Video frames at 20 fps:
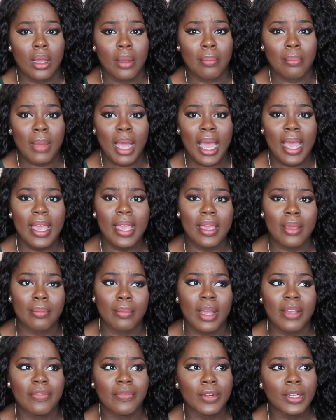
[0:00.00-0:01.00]

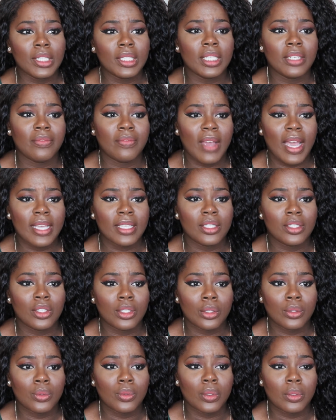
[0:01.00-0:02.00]
My first advice
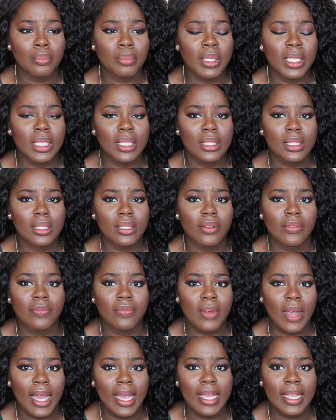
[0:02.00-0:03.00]
to you would be to
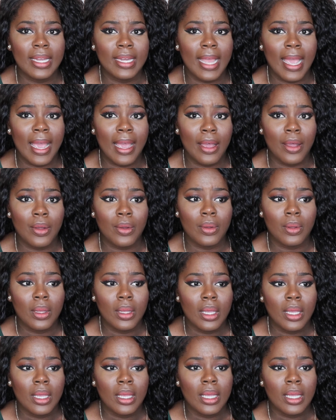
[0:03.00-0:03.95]
find out,